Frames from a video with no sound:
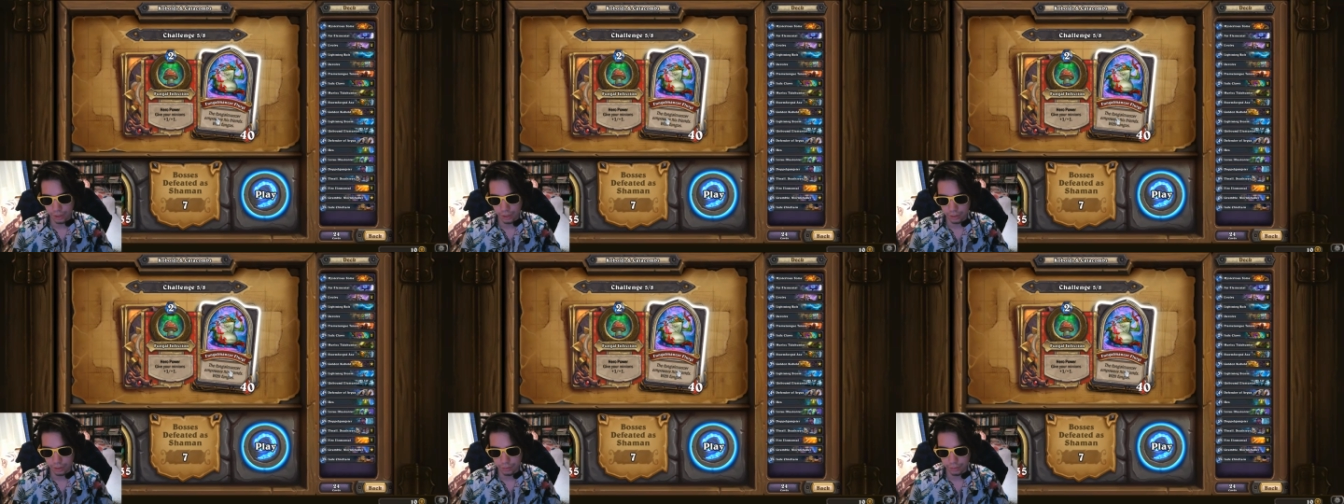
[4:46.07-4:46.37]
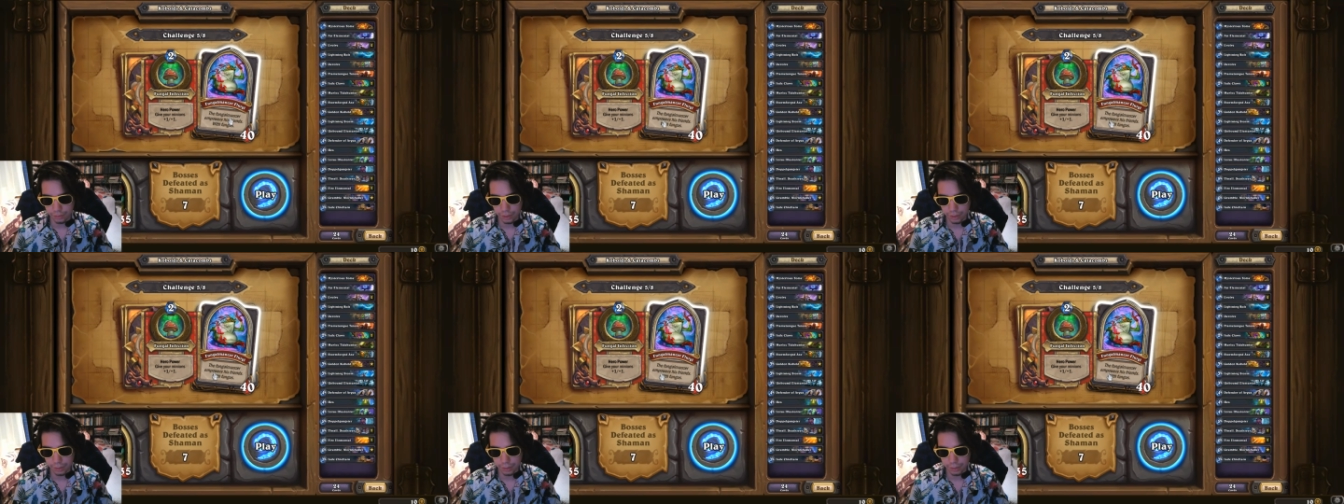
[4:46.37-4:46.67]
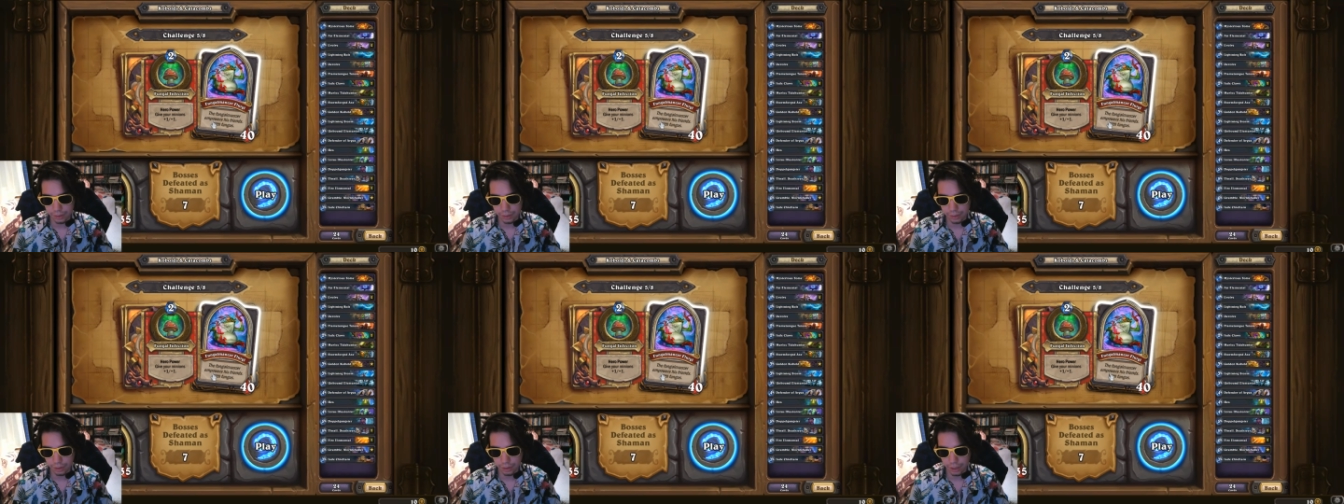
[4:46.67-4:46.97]

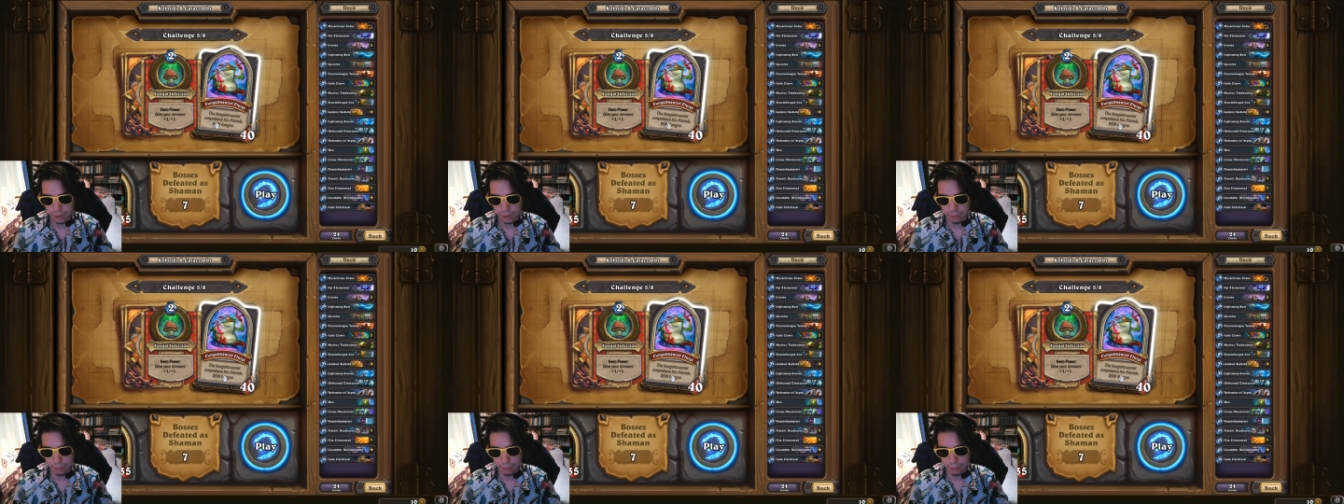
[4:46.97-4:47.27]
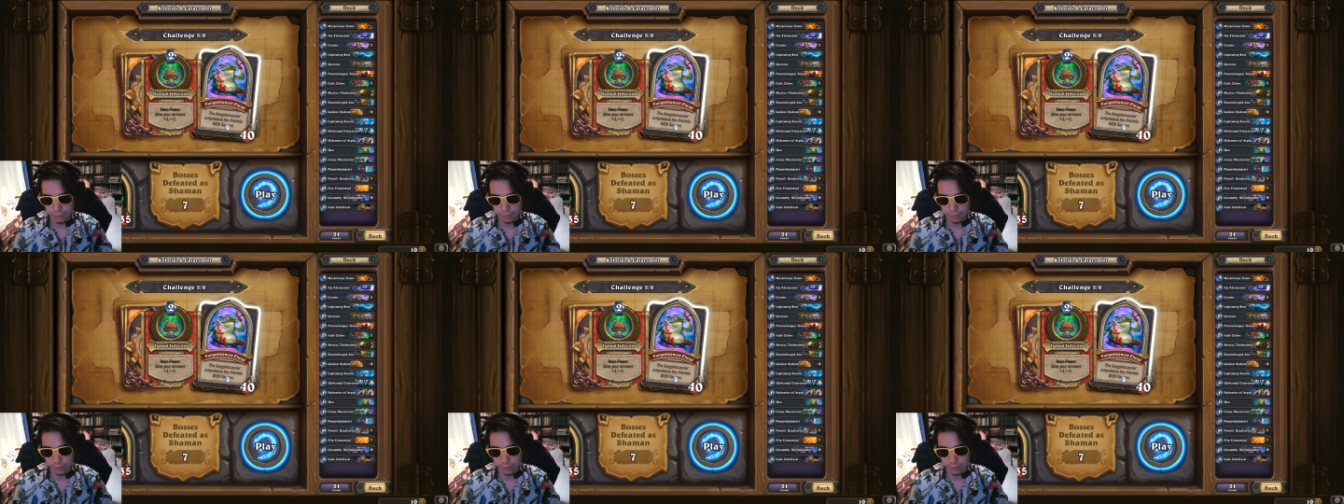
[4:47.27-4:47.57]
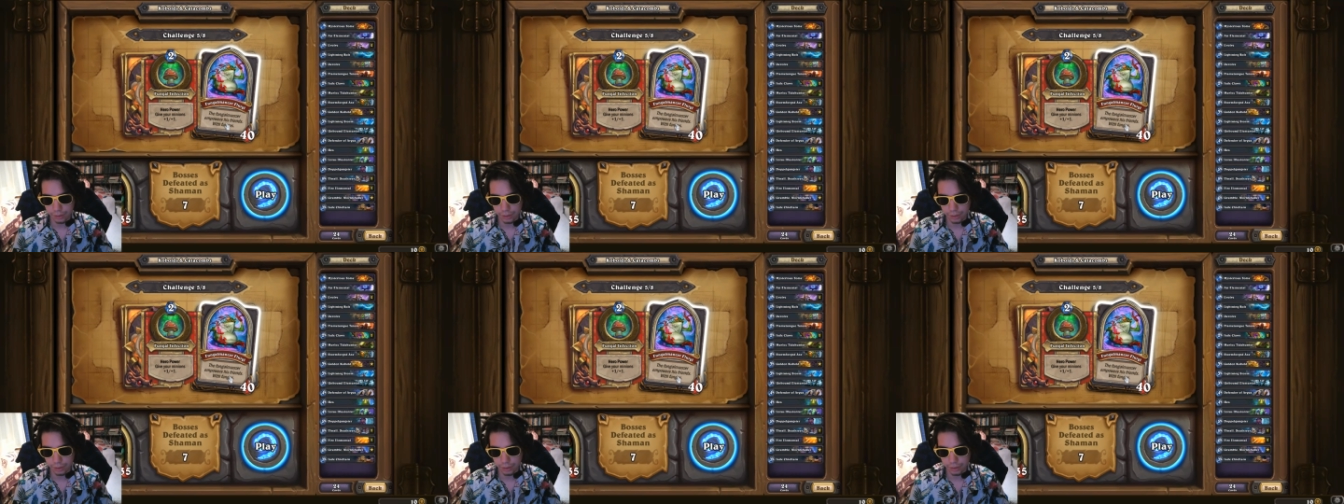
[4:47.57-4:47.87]
Fungalmancer empowers
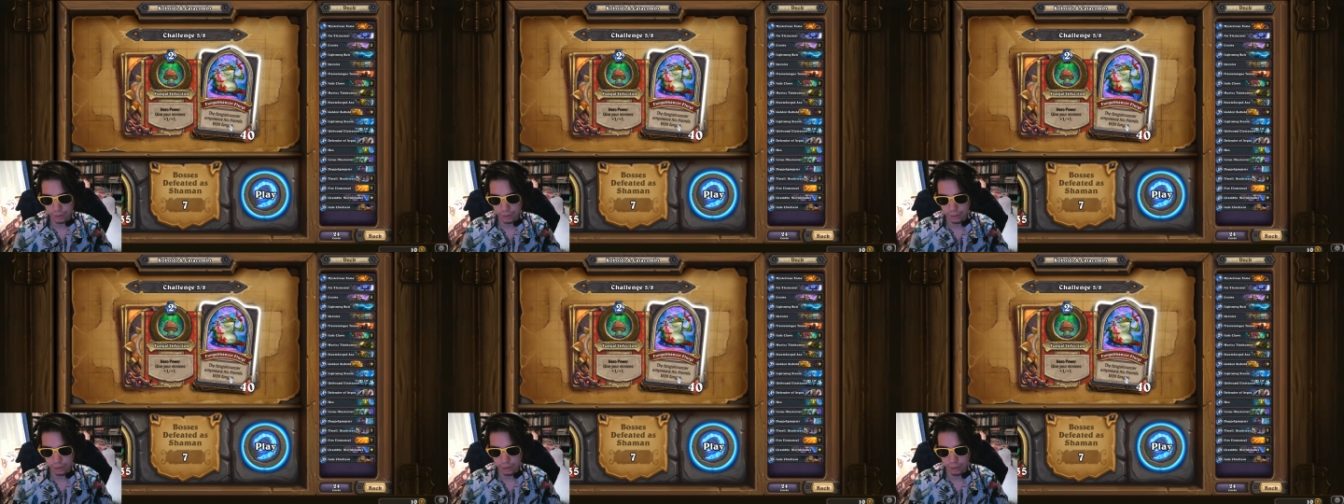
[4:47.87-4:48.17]
his